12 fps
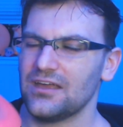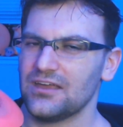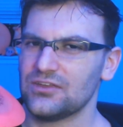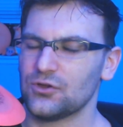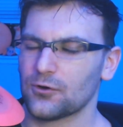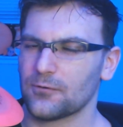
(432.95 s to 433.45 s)

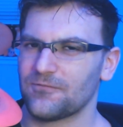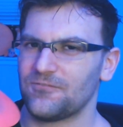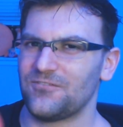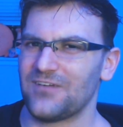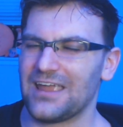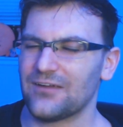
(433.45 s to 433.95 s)
your
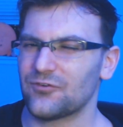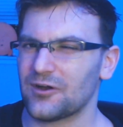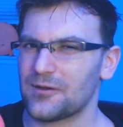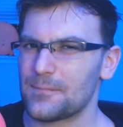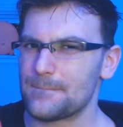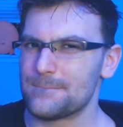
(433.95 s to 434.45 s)

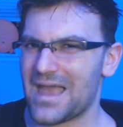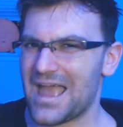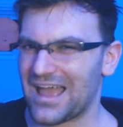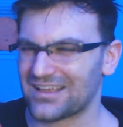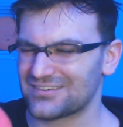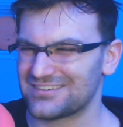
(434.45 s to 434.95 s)
favorite
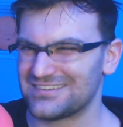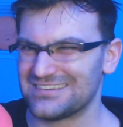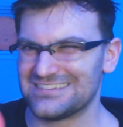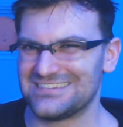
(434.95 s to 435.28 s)
max